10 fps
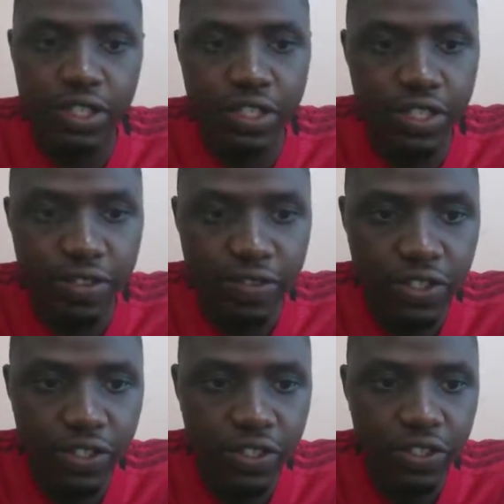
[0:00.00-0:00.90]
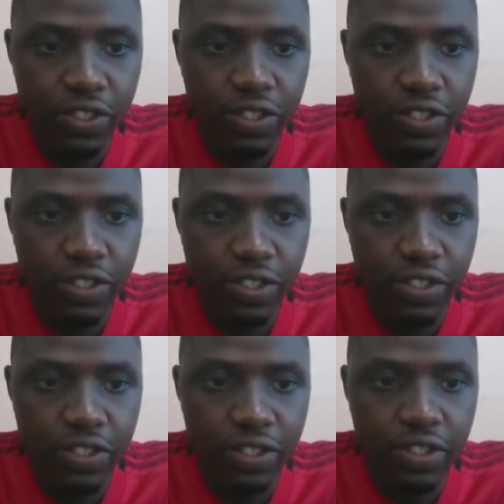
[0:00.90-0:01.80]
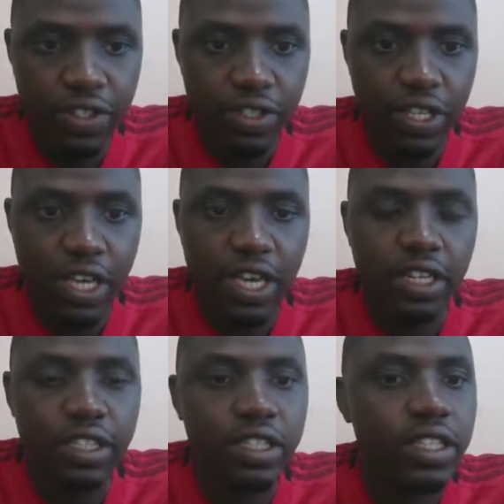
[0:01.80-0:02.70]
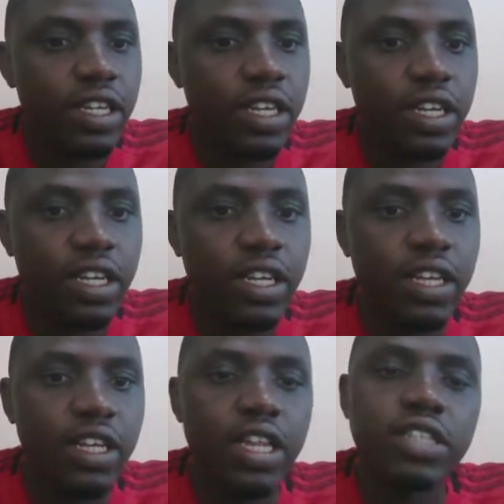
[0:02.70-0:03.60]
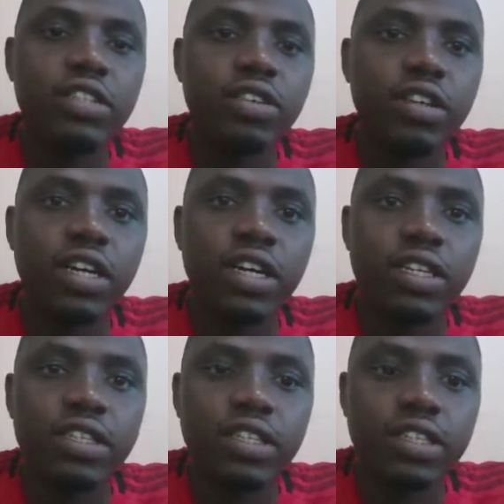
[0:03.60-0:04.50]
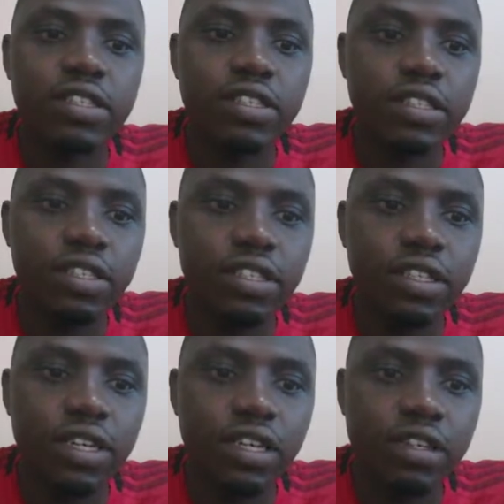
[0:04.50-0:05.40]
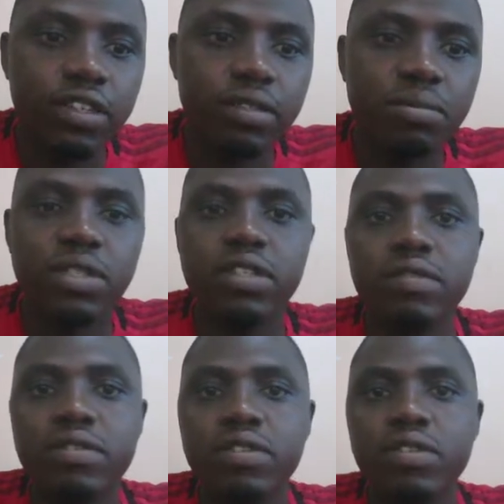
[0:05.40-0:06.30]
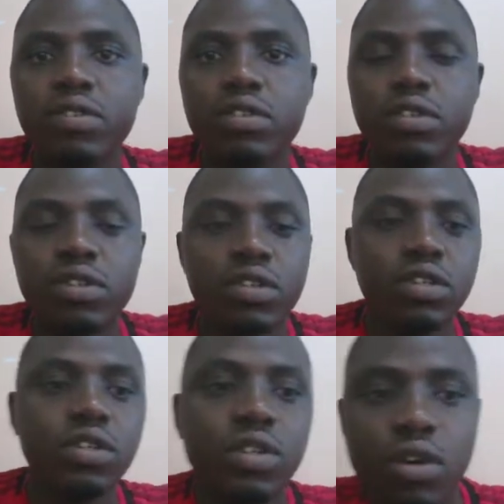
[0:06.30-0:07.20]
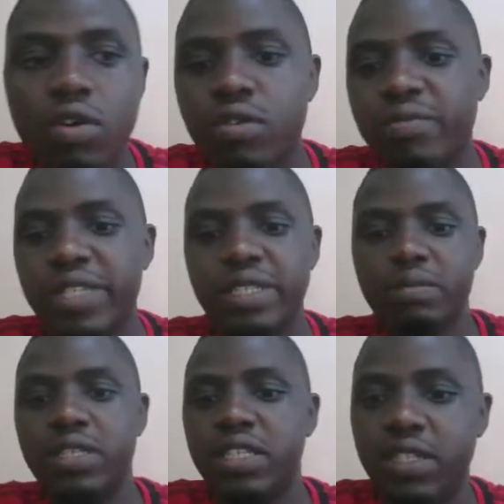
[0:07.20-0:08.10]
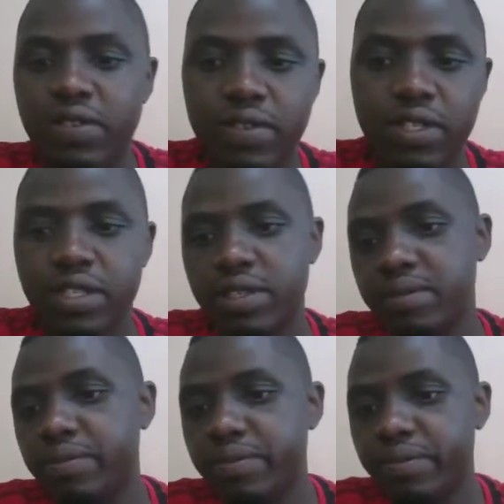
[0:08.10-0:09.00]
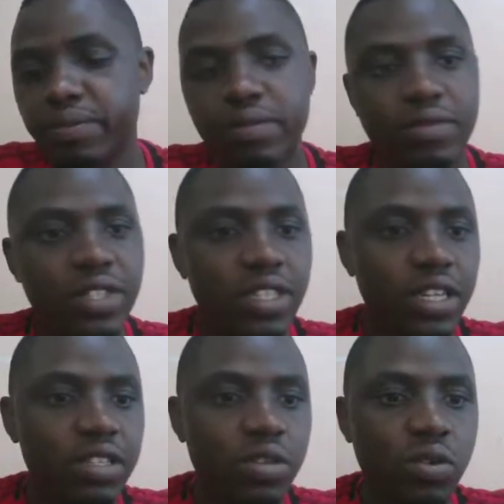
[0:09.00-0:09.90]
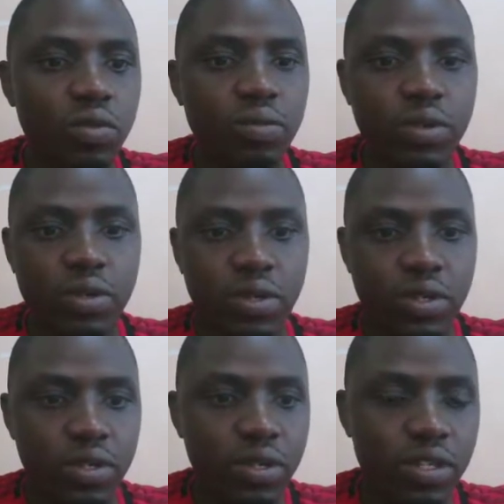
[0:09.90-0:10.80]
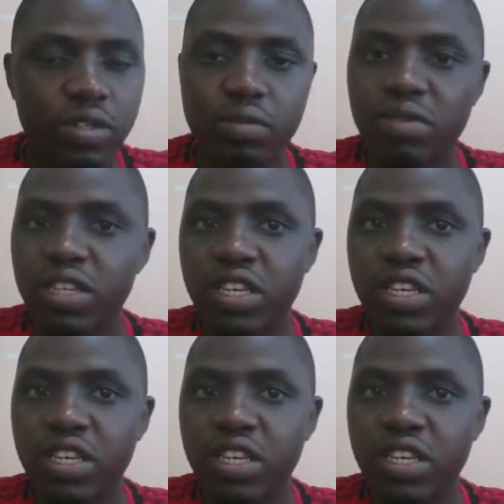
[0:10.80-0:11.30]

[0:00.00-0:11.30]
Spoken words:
Let's save changes, and that's all, guys. Let's see how it behaves or misbehaves. Let's hope it